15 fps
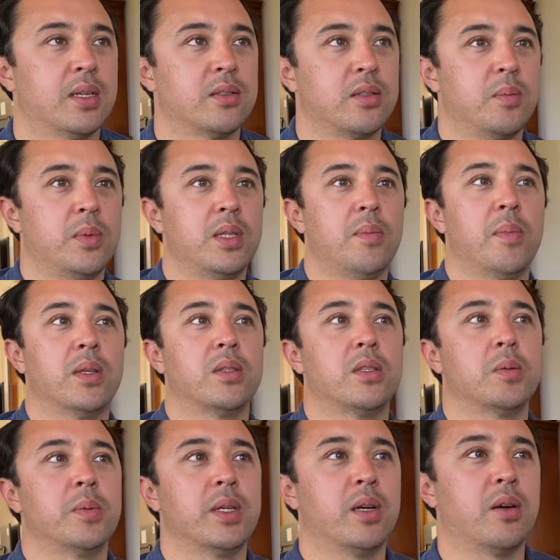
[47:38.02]
Somebody
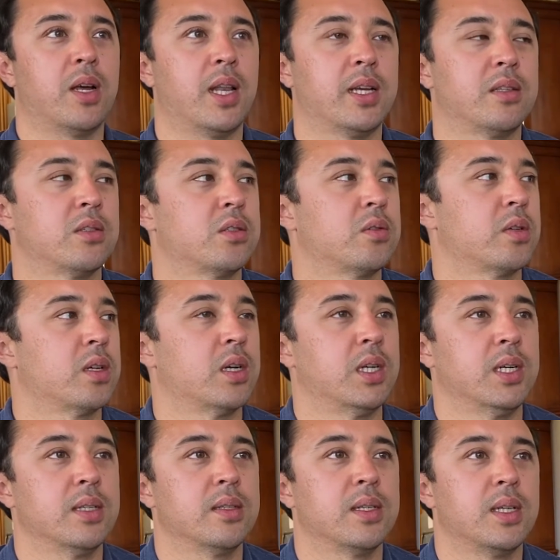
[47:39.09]
messaged me, I like this trick a
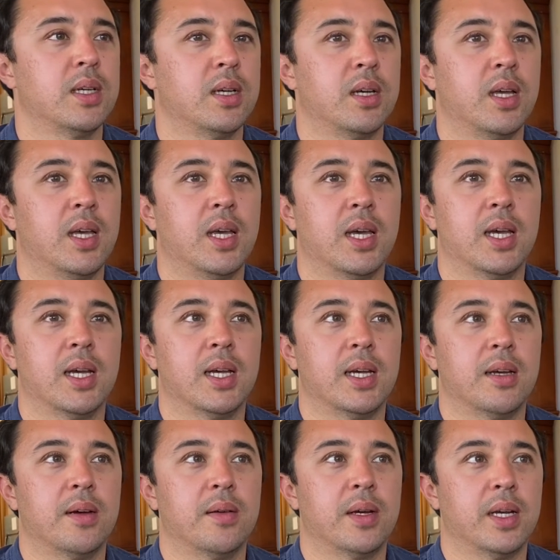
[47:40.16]
lot,
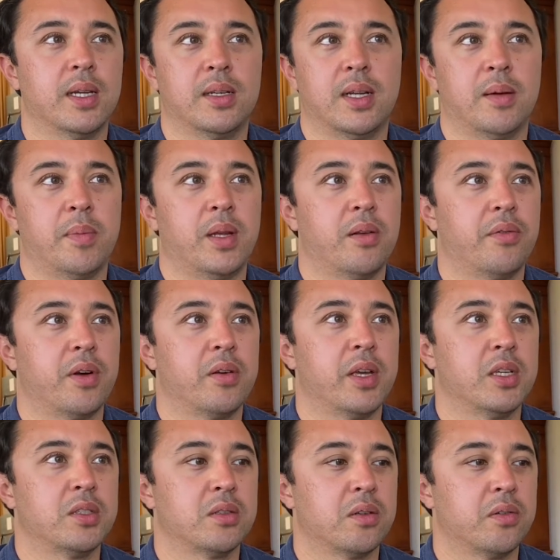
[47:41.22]
and I made a
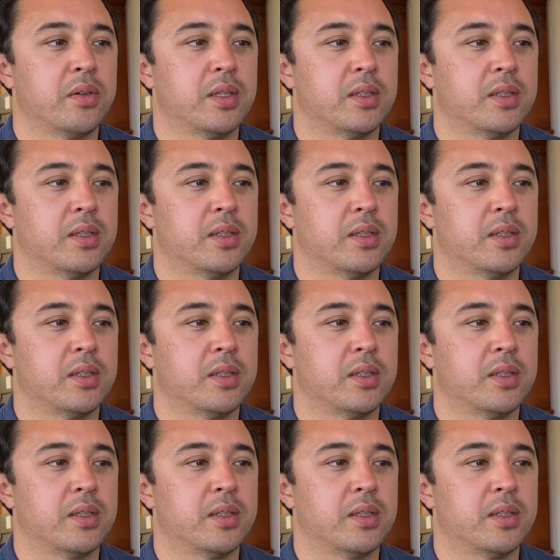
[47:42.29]
variation of